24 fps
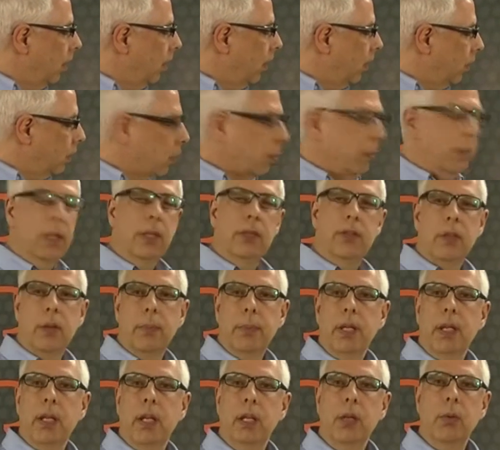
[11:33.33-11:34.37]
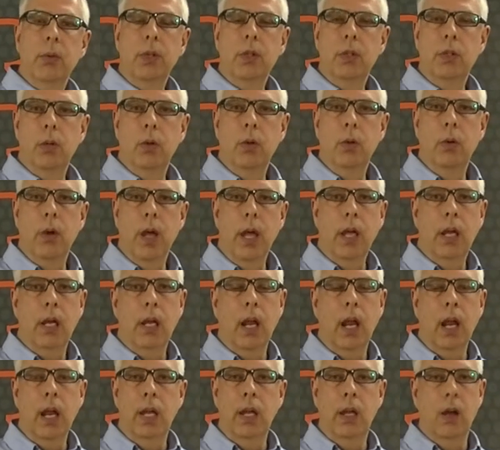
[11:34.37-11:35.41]
this would be something that you would do
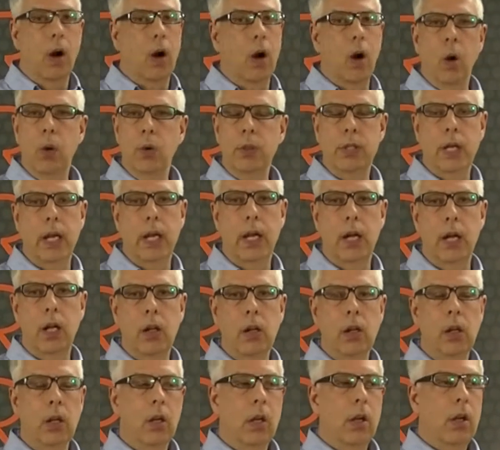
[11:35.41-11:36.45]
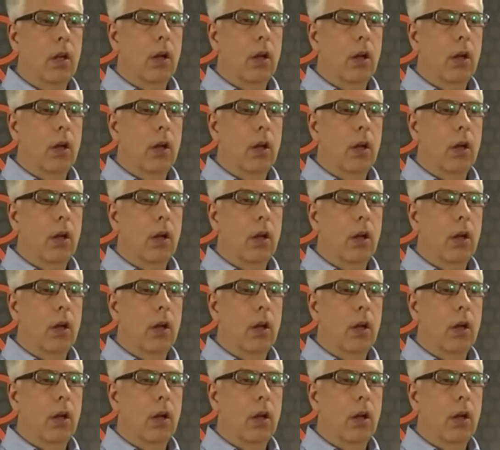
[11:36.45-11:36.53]
in a hotel